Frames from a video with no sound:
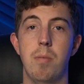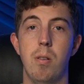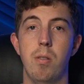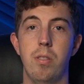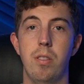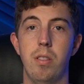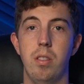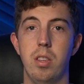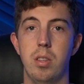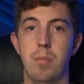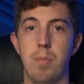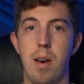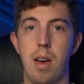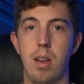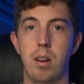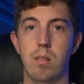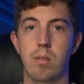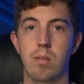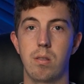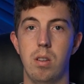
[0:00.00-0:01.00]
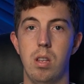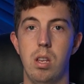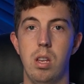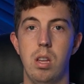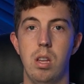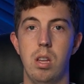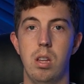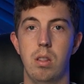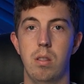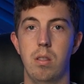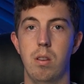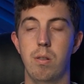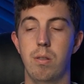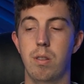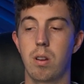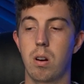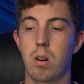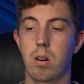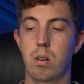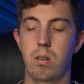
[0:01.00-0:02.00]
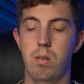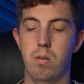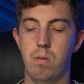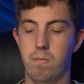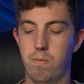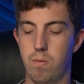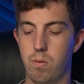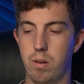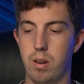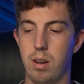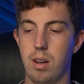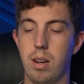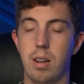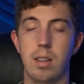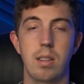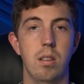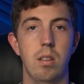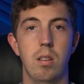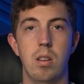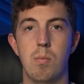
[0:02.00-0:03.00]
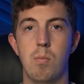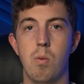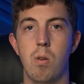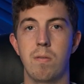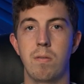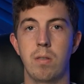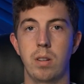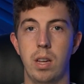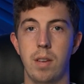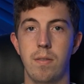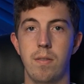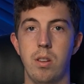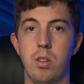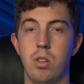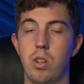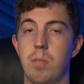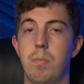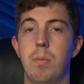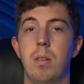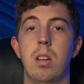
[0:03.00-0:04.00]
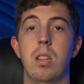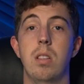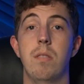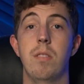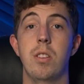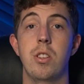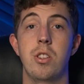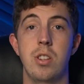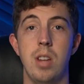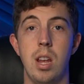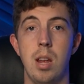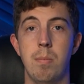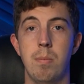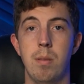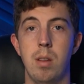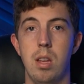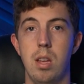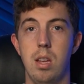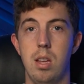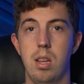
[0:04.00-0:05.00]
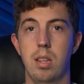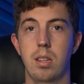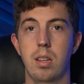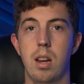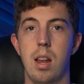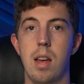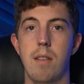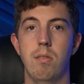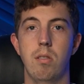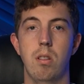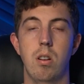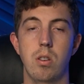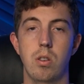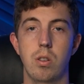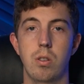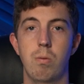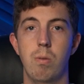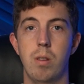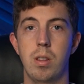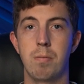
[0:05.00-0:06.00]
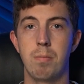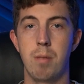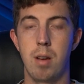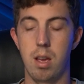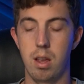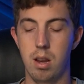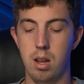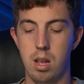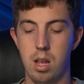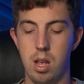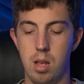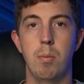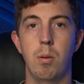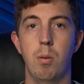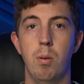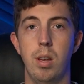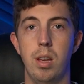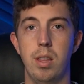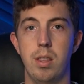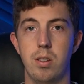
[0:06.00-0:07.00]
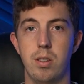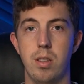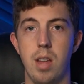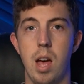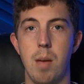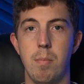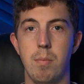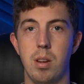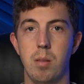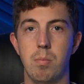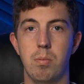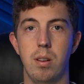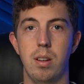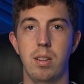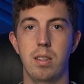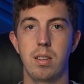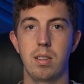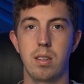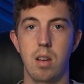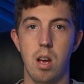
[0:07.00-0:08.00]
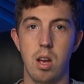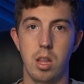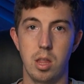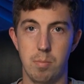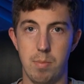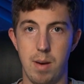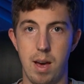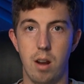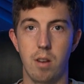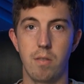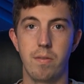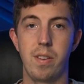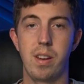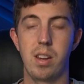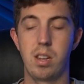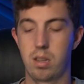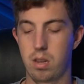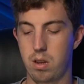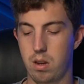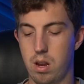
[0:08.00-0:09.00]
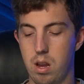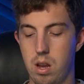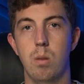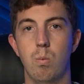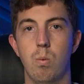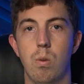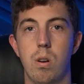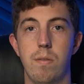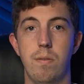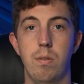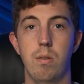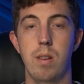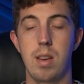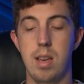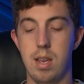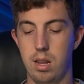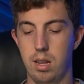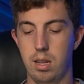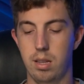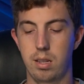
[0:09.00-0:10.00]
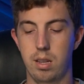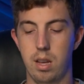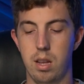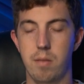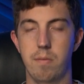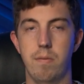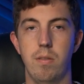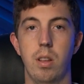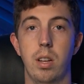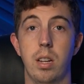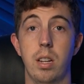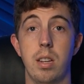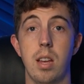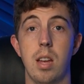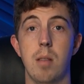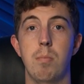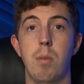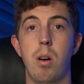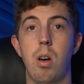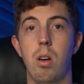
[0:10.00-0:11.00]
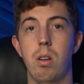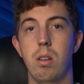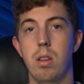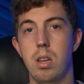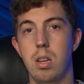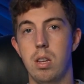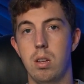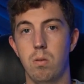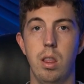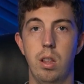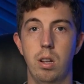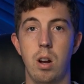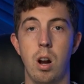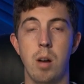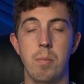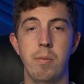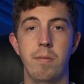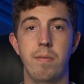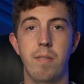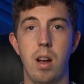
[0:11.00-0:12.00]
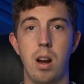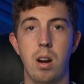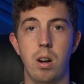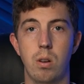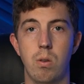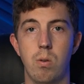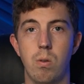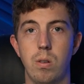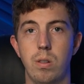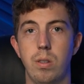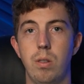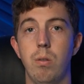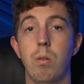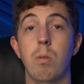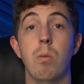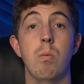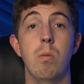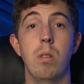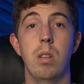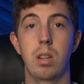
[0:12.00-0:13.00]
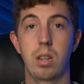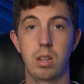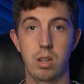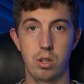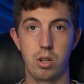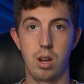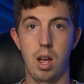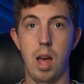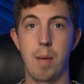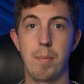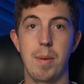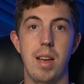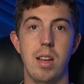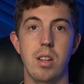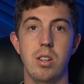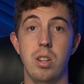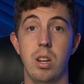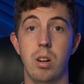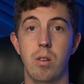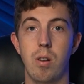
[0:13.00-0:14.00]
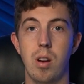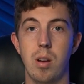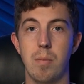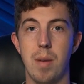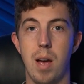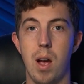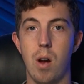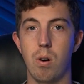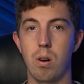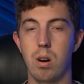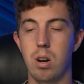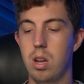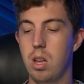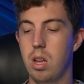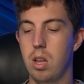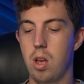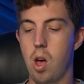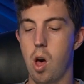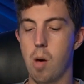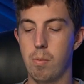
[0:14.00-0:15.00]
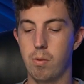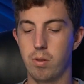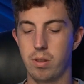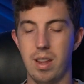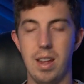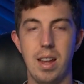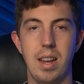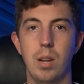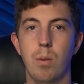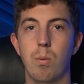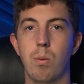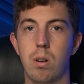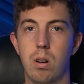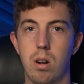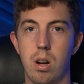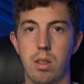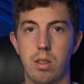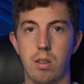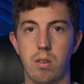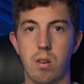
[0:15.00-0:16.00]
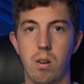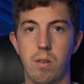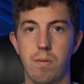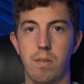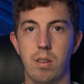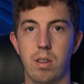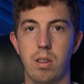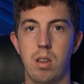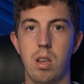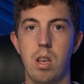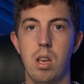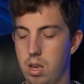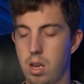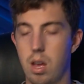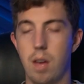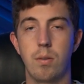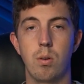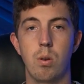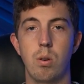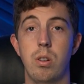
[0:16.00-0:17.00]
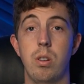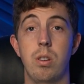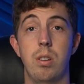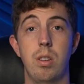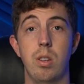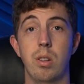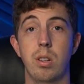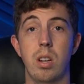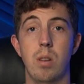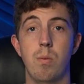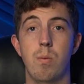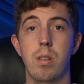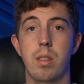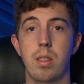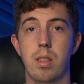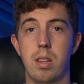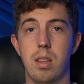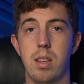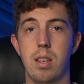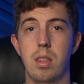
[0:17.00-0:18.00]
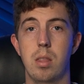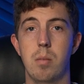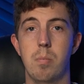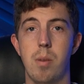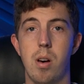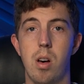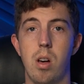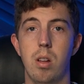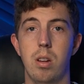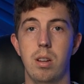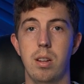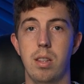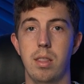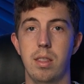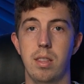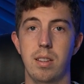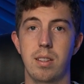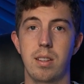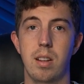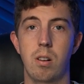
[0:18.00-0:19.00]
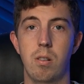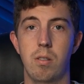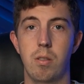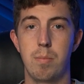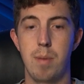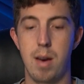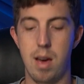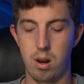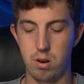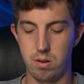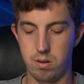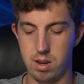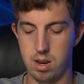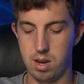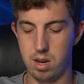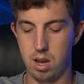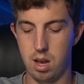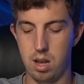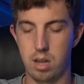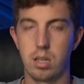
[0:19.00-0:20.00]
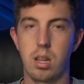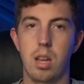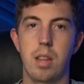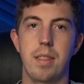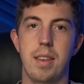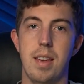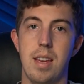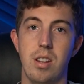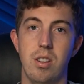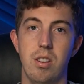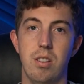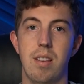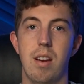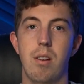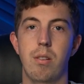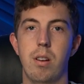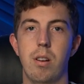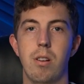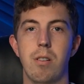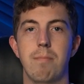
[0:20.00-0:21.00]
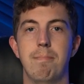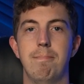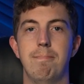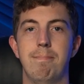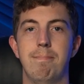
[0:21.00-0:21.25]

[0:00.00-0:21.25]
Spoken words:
both of these paddles, though the R2.14 is a little more forgiving just because of its shape, it's going to have a larger sweet spot. But really, there's not many places on the paddle face where if you hit, it's gonna feel like a dead ball. The carbon fire cores do a really good job at generating power almost anywhere on the surface. Of course, you're still gonna want to hit the ball in the center of the paddle and not on the edges out here.